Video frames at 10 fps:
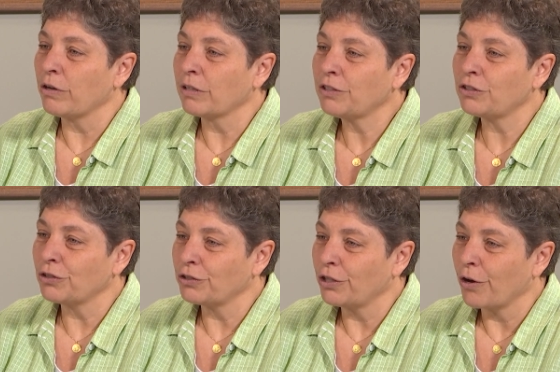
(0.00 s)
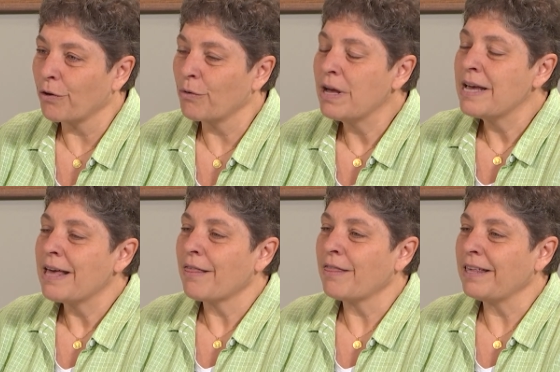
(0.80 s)
your listeners know,
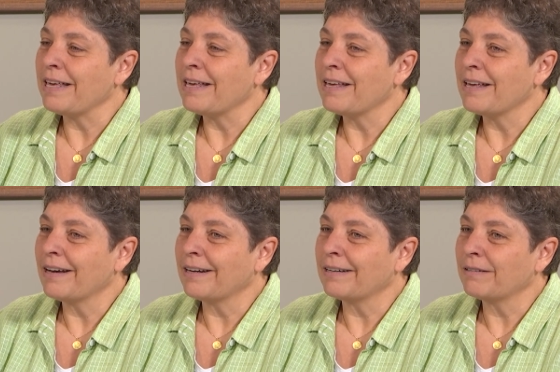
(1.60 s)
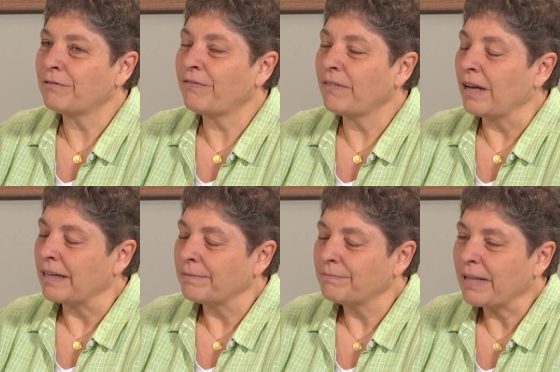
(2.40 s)
the uh,
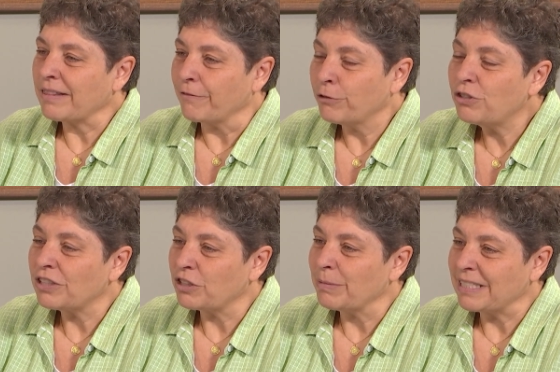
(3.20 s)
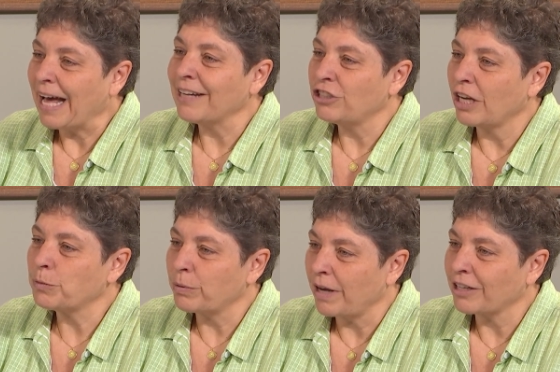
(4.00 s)
uh, the food system is not
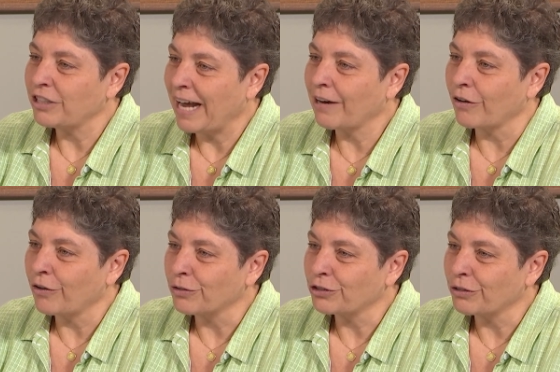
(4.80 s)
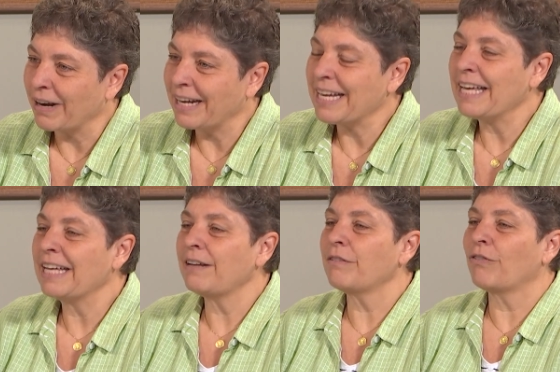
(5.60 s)
just production agriculture, right?
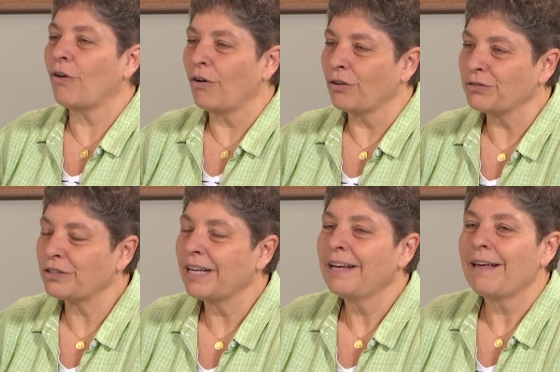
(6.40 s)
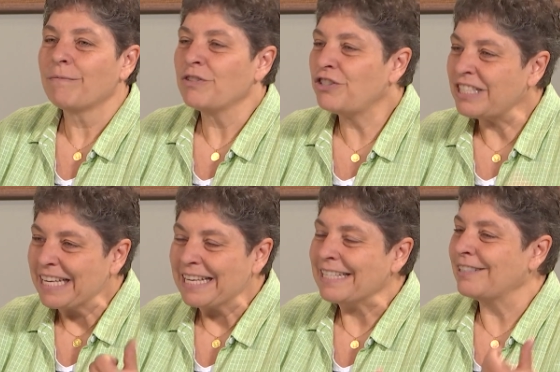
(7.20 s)
It involves
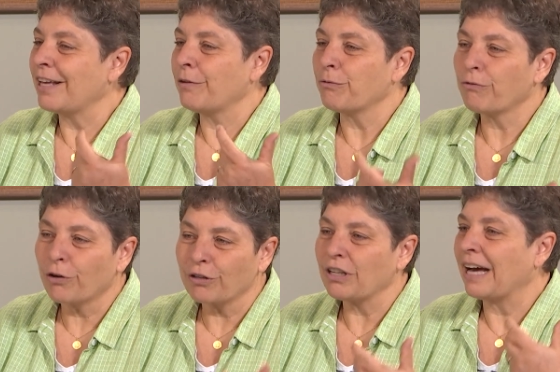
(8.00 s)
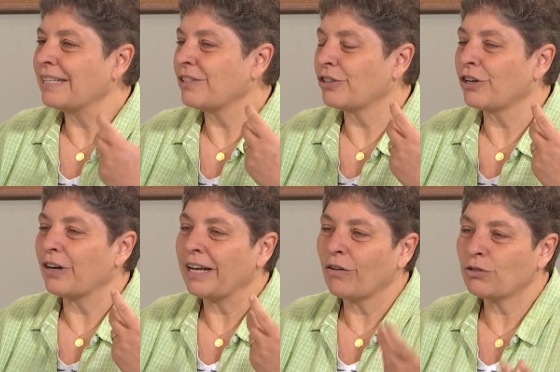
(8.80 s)
seeds and fertilizer
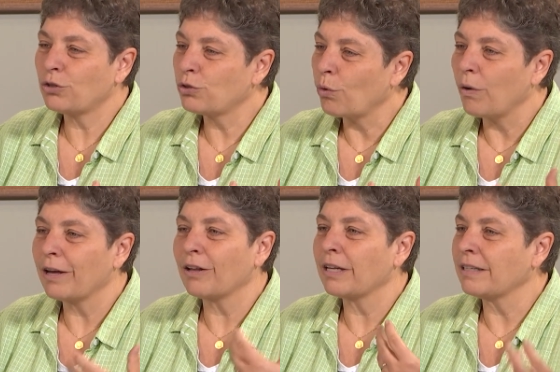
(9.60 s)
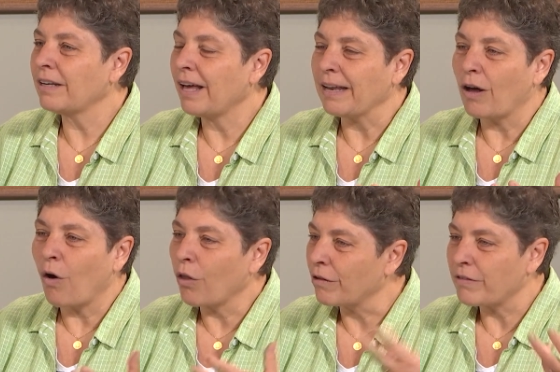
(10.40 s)
and soil and, and
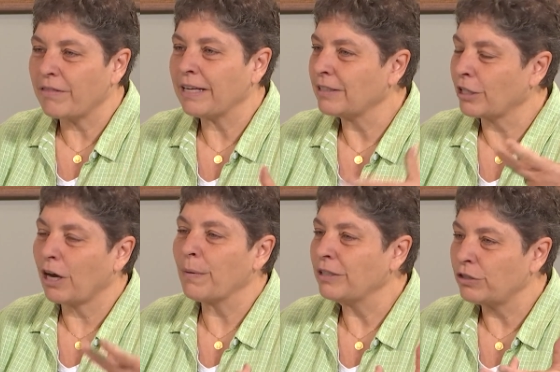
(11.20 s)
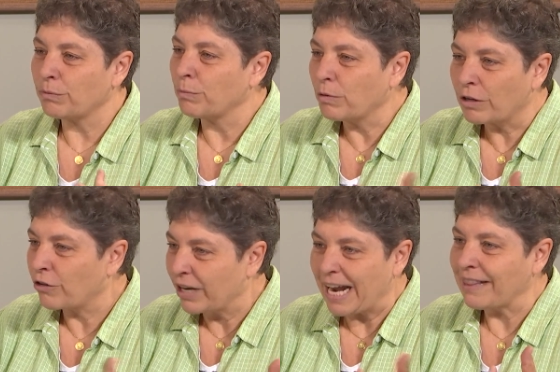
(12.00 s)
all of the things that go into
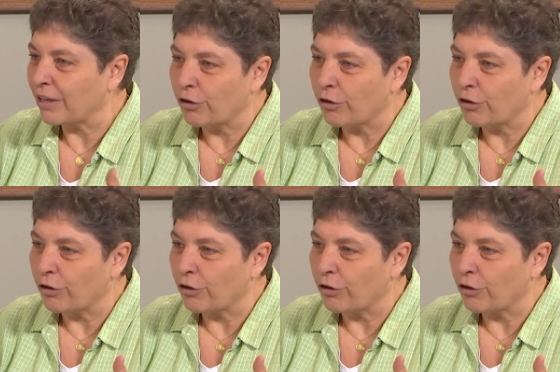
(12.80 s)
creating the